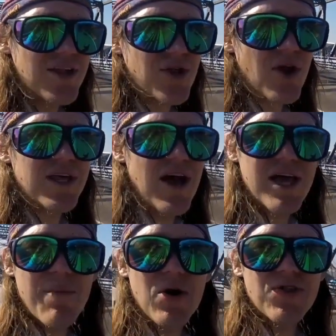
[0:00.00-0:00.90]
You started yelling
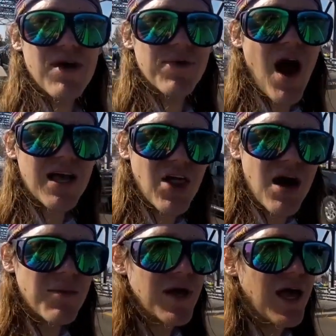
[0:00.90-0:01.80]
about some yacht
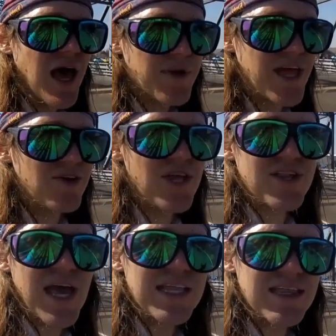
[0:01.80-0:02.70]
club, but then you didn't
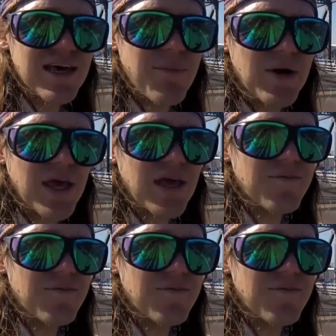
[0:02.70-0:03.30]
say anything about it.